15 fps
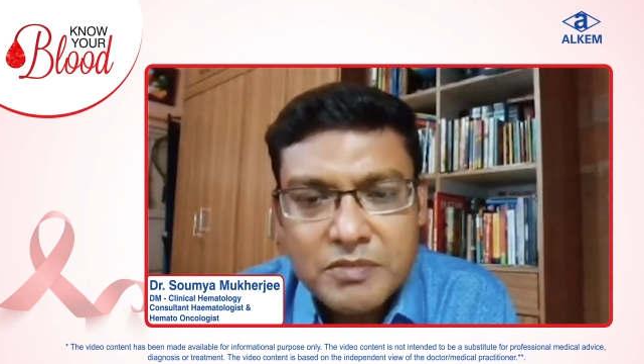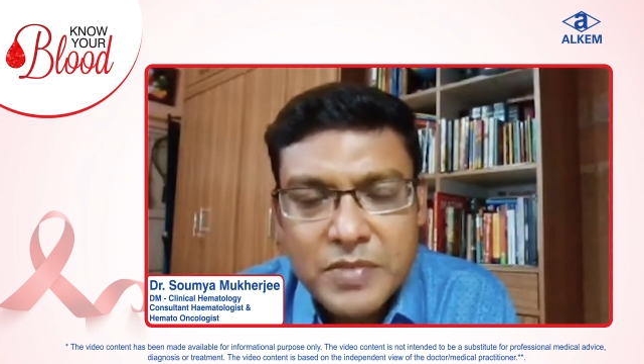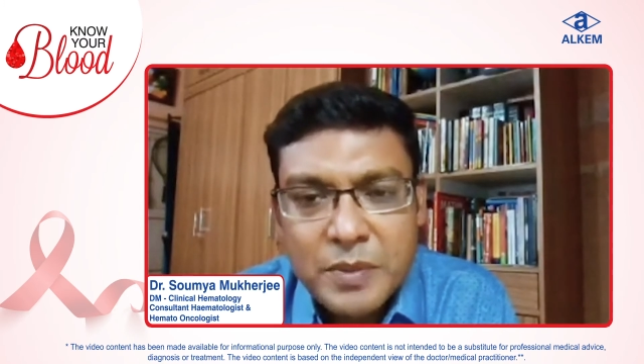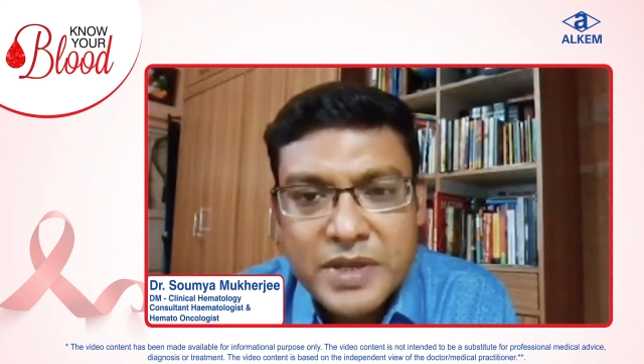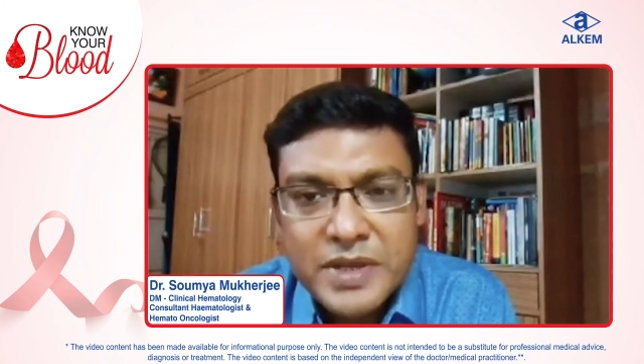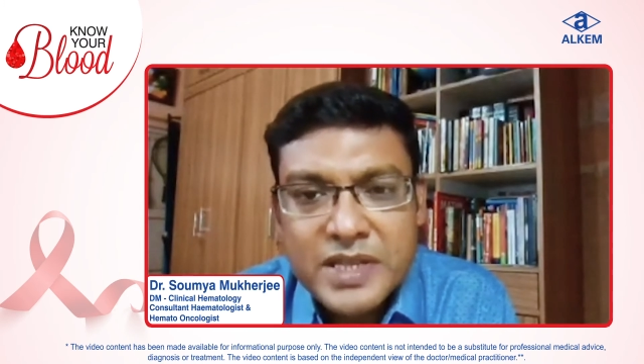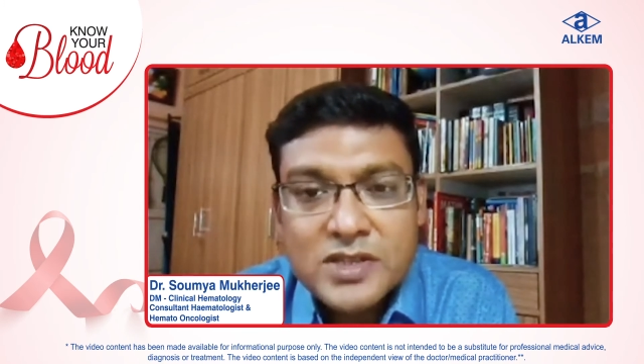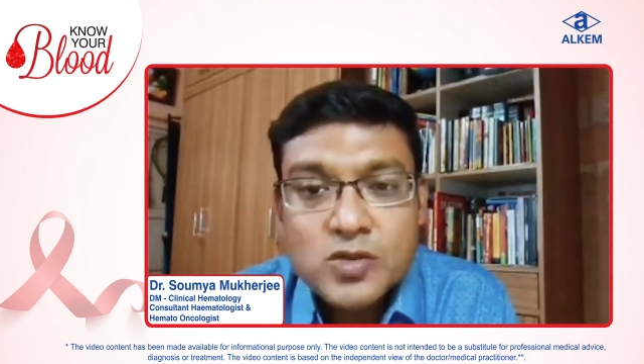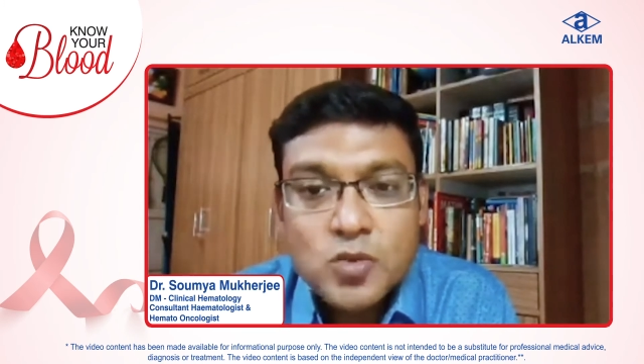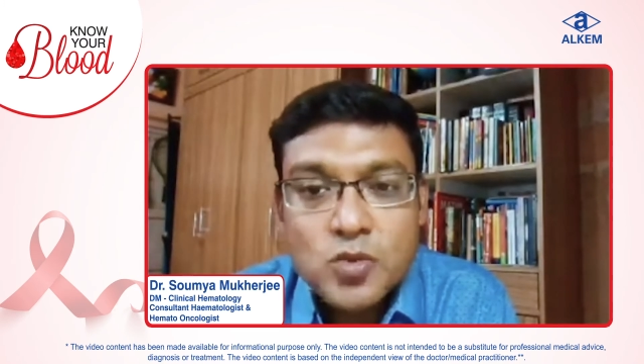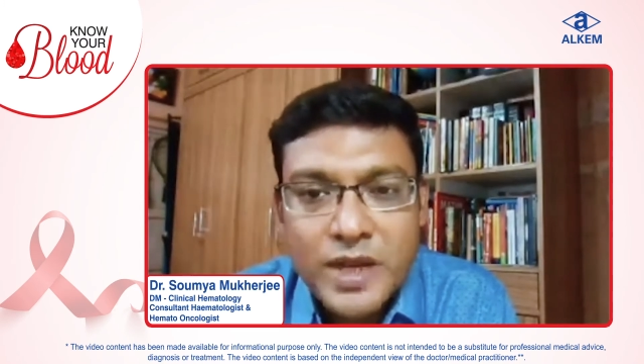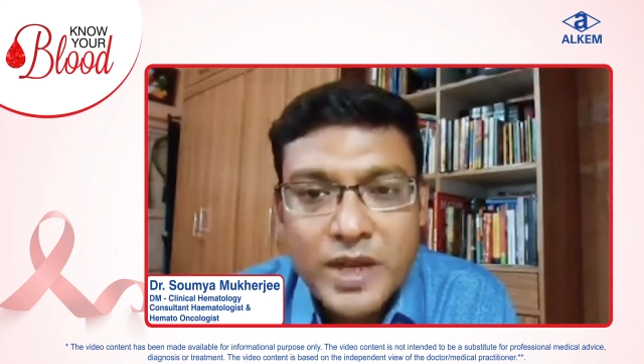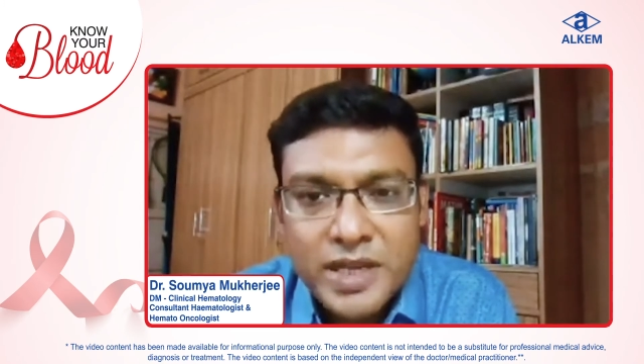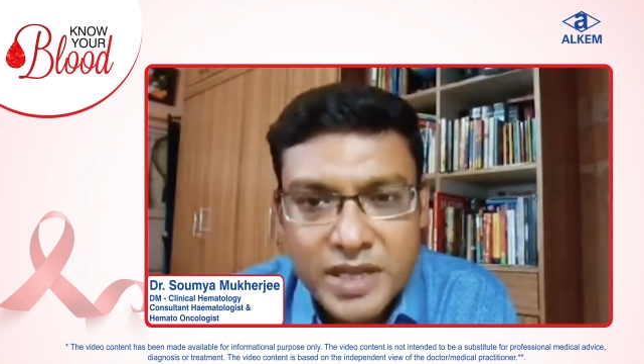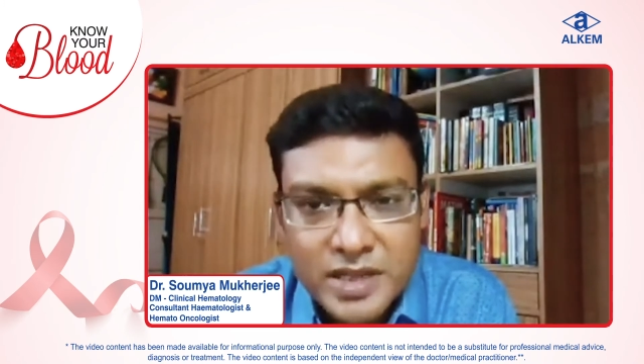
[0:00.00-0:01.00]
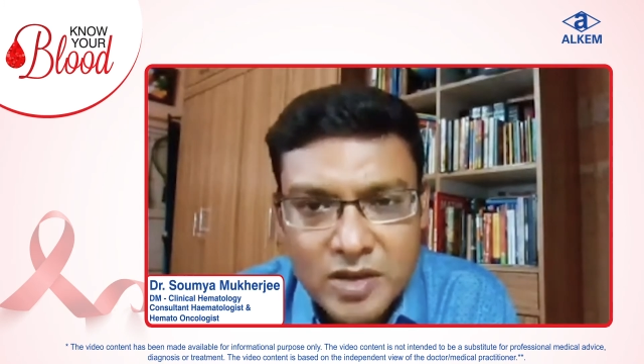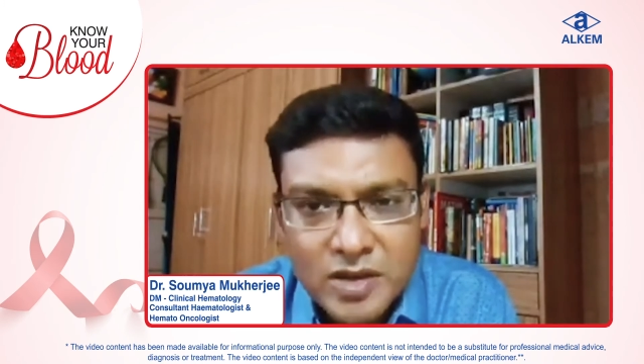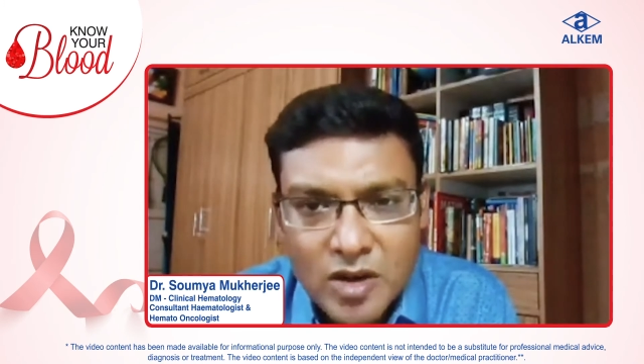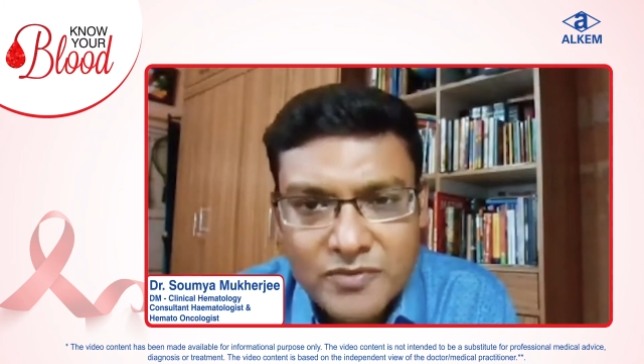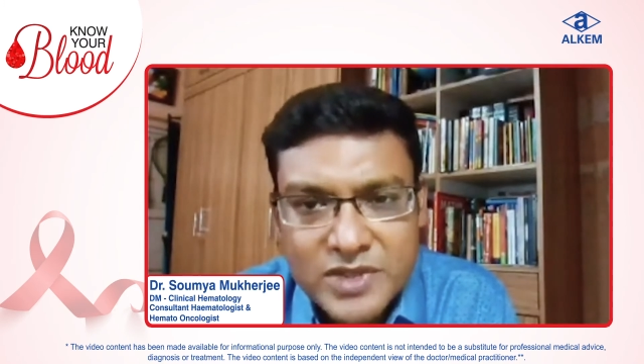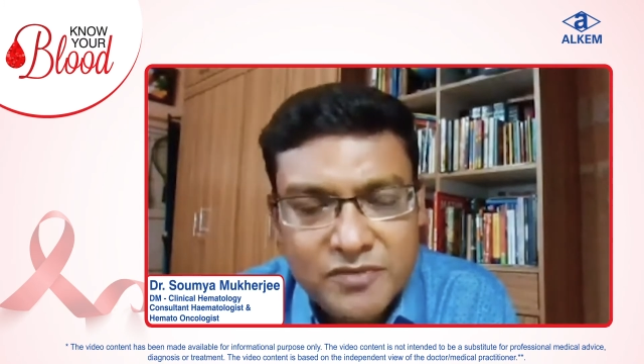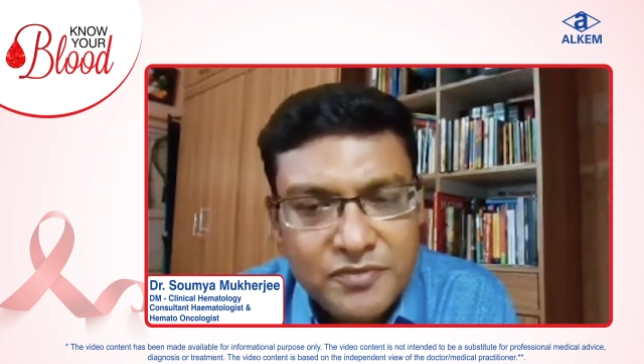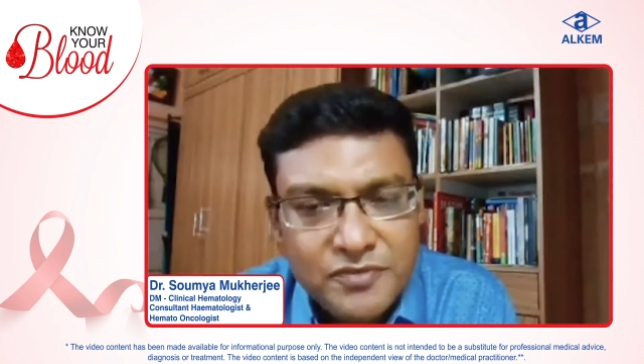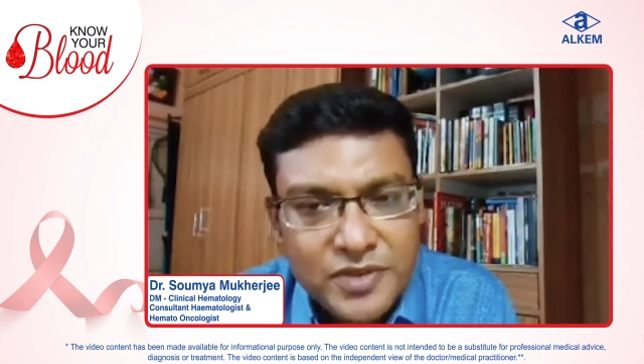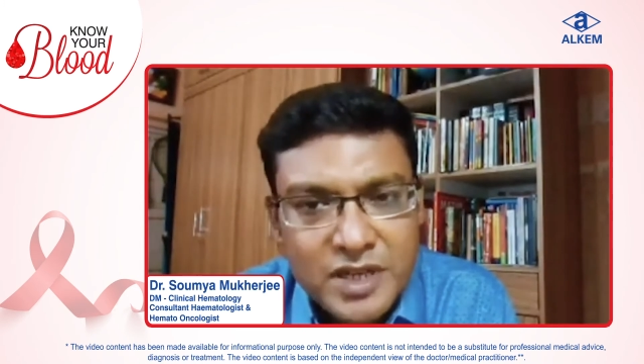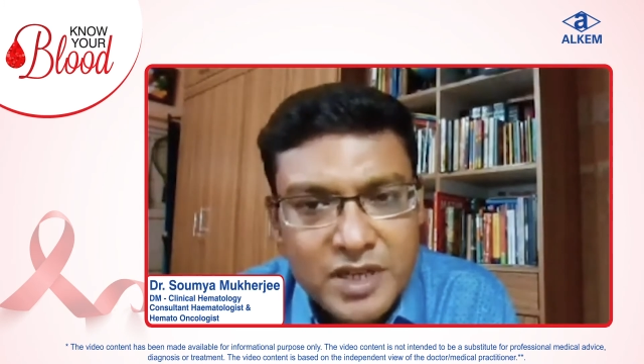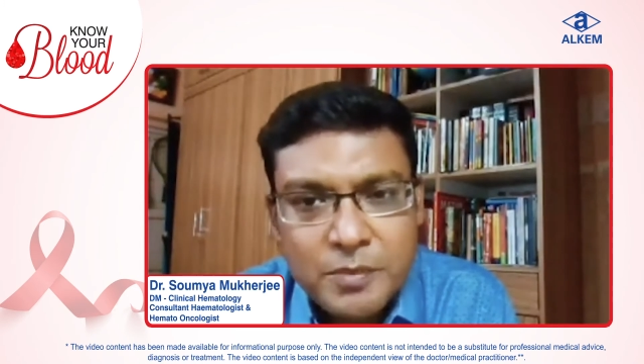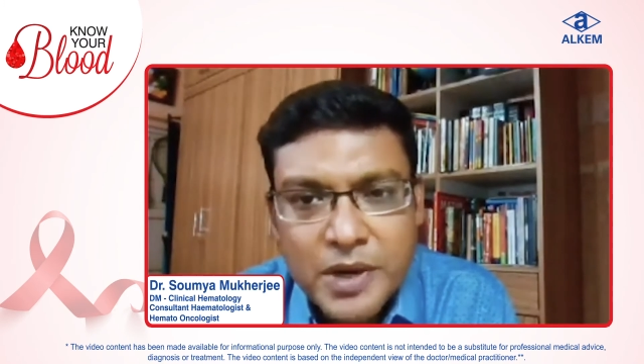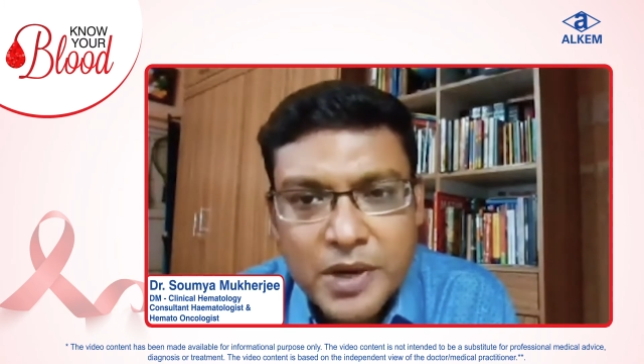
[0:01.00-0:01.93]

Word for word: may be the swelling of different